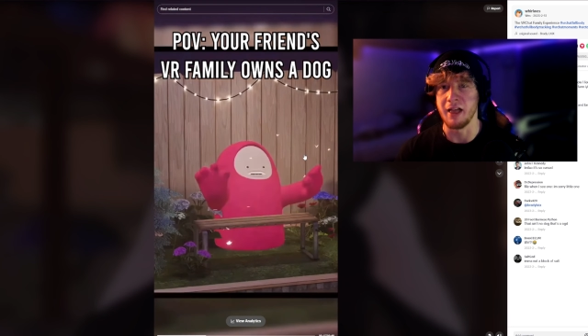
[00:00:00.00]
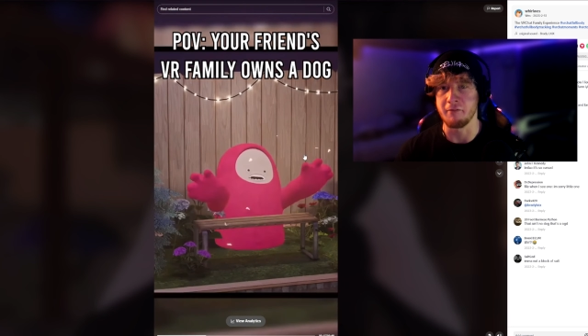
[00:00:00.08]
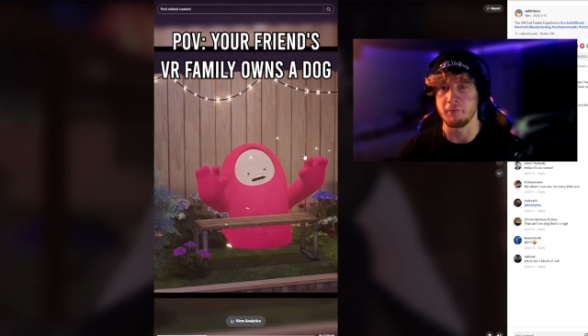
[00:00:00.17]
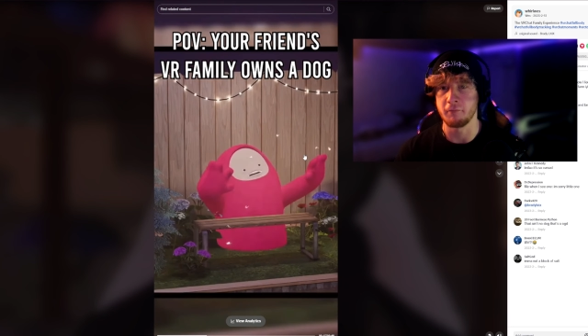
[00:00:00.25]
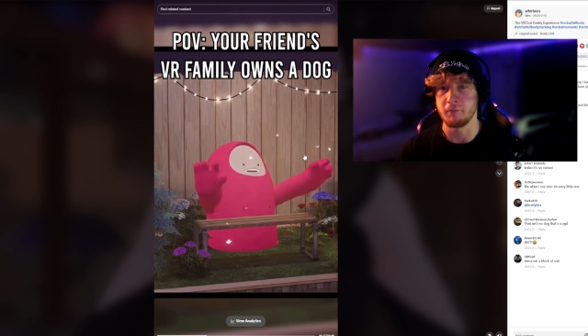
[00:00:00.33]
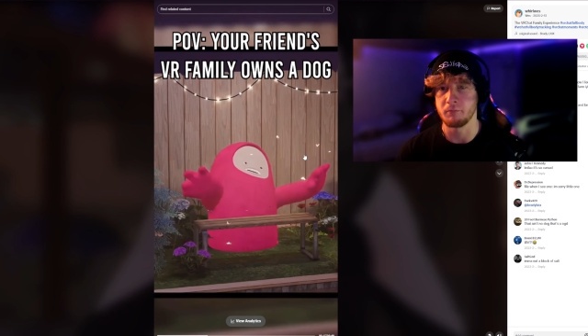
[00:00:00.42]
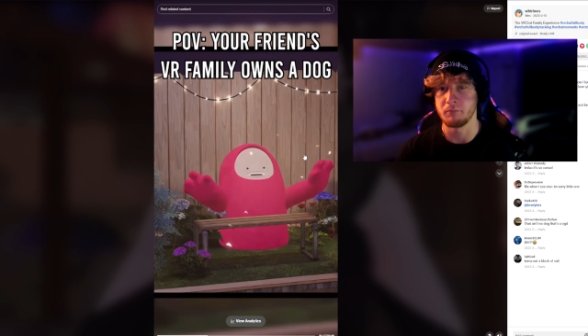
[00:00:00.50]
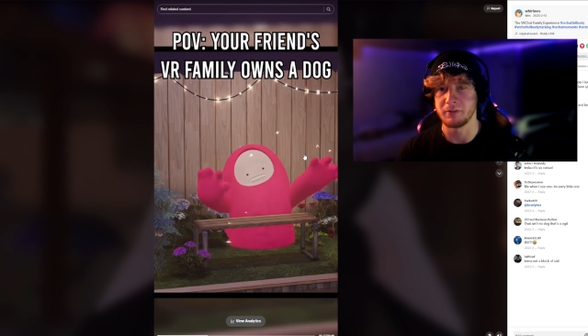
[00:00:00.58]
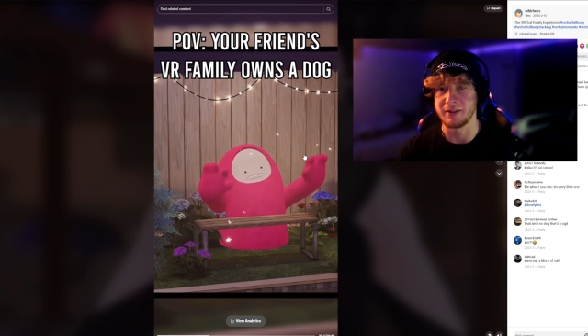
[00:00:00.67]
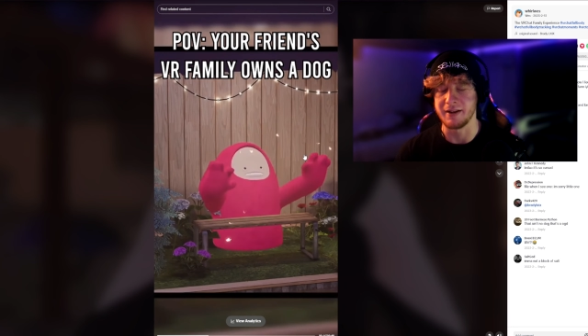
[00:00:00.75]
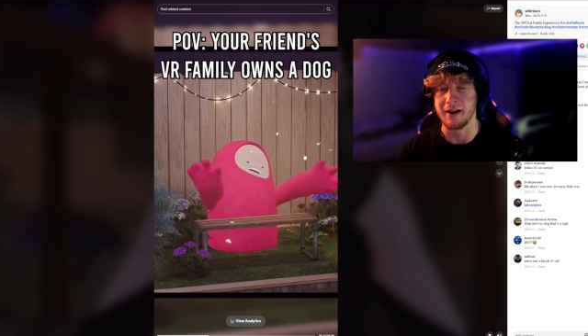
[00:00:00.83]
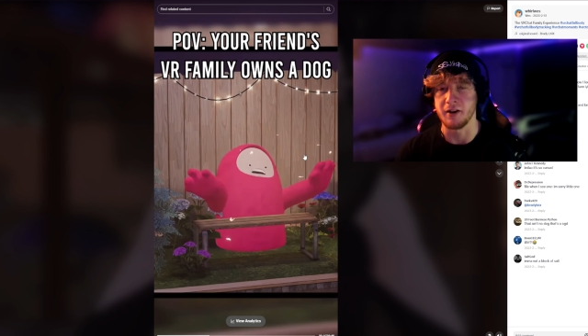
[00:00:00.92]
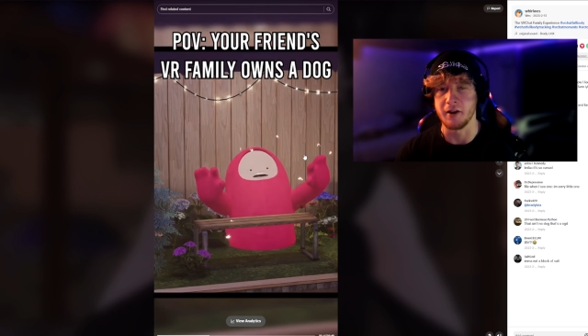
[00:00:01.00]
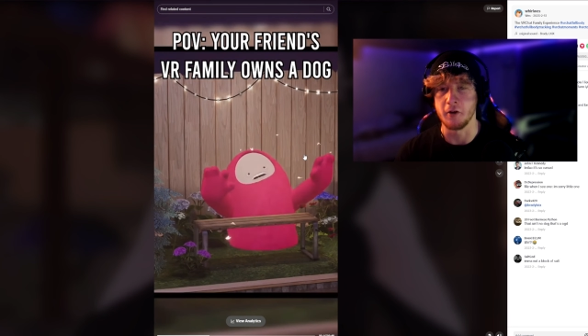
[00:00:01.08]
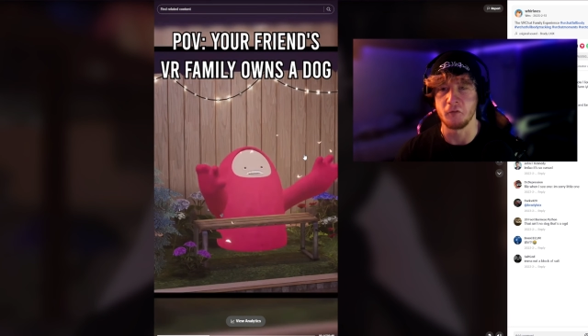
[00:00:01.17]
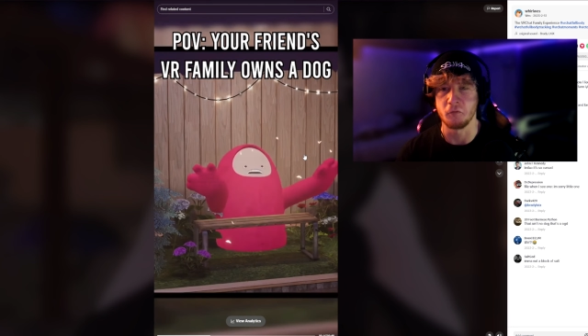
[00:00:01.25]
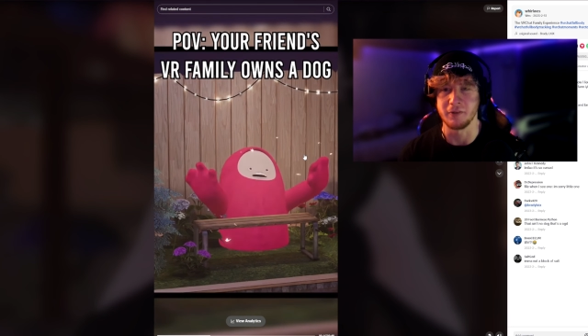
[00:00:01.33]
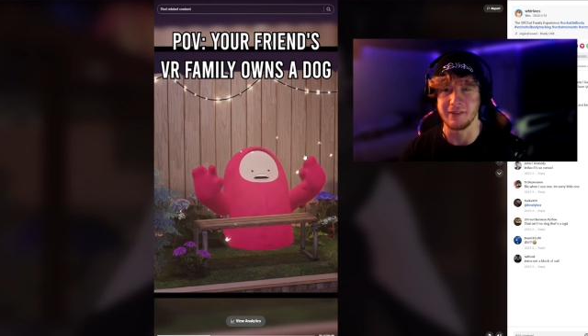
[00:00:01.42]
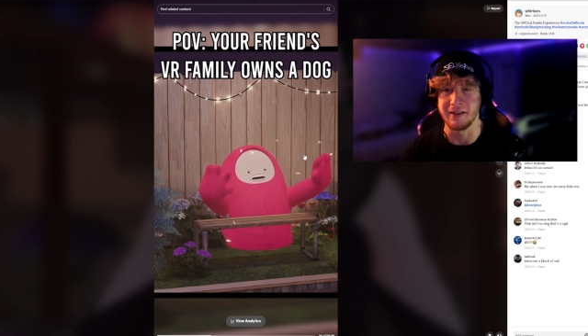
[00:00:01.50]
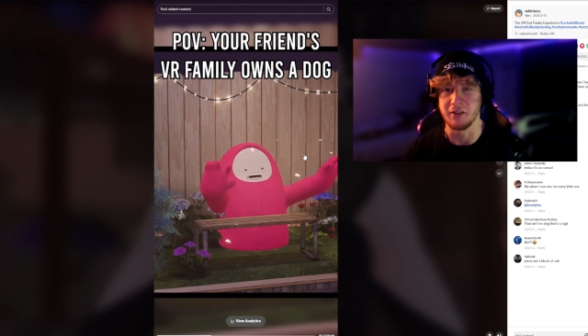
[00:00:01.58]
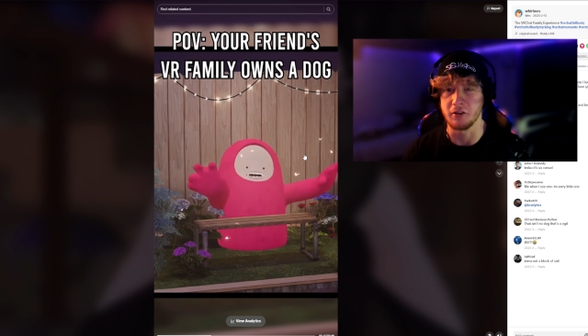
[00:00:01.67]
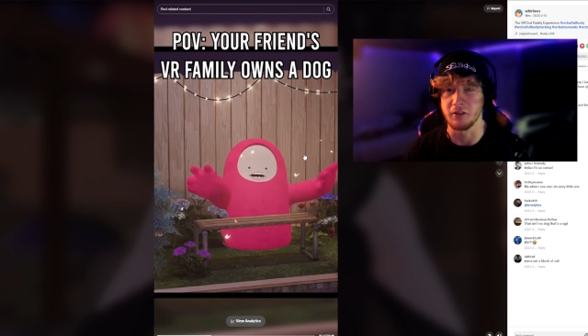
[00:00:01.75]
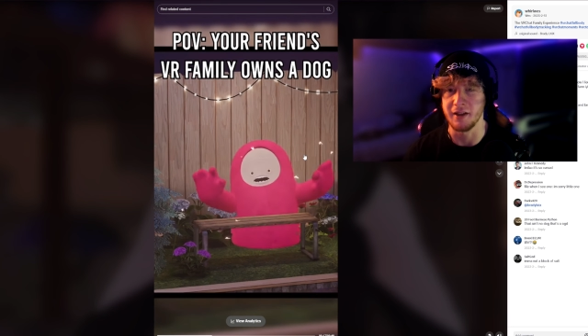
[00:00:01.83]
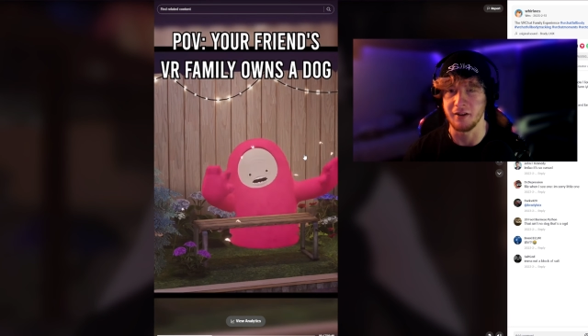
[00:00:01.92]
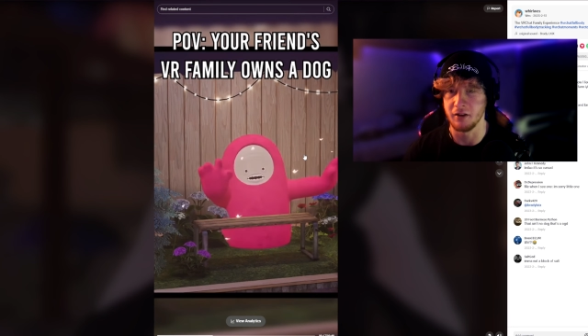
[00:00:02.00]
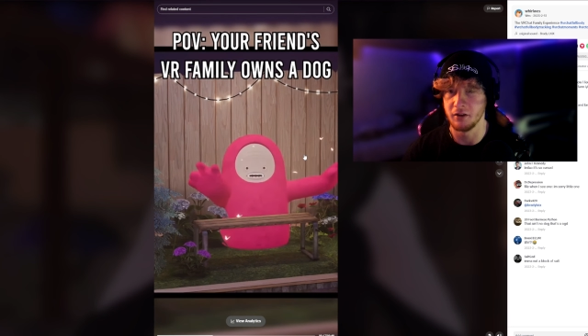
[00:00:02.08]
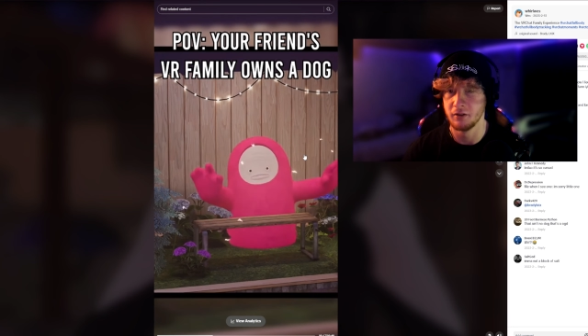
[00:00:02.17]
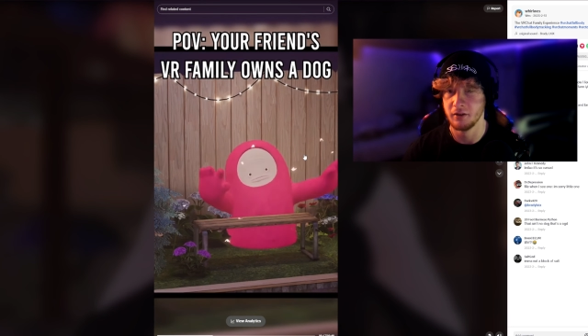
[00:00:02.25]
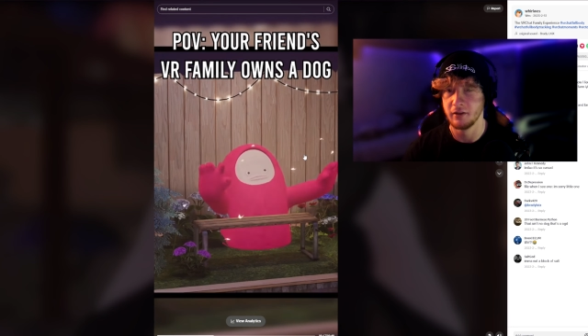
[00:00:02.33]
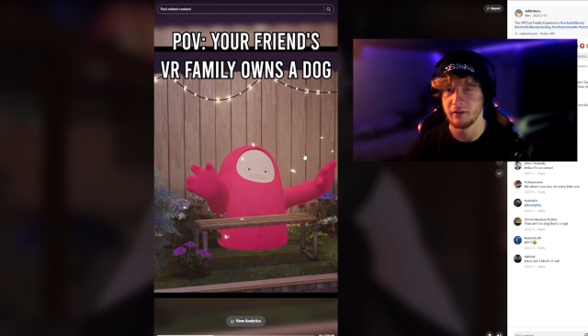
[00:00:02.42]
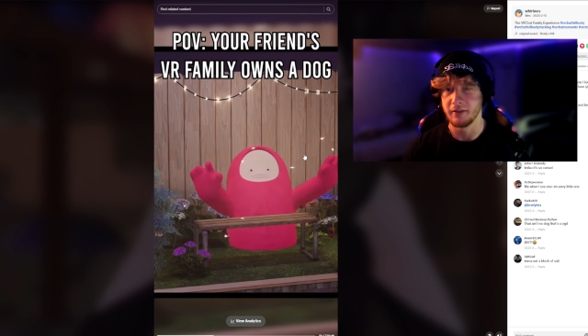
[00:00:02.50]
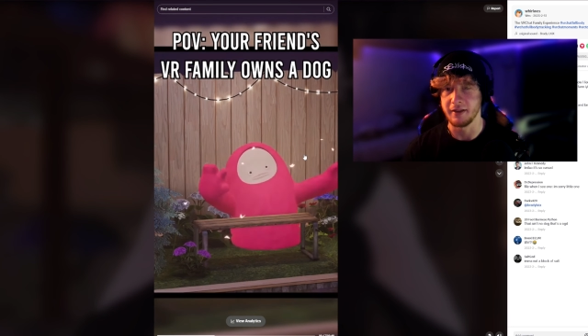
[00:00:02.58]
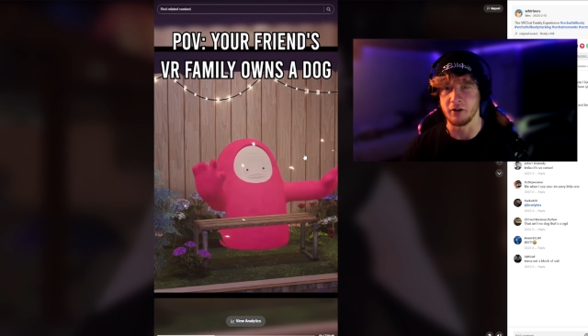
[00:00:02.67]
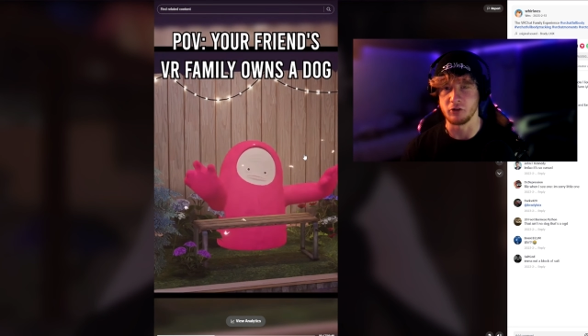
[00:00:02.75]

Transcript: real life scenario of what they look like. like.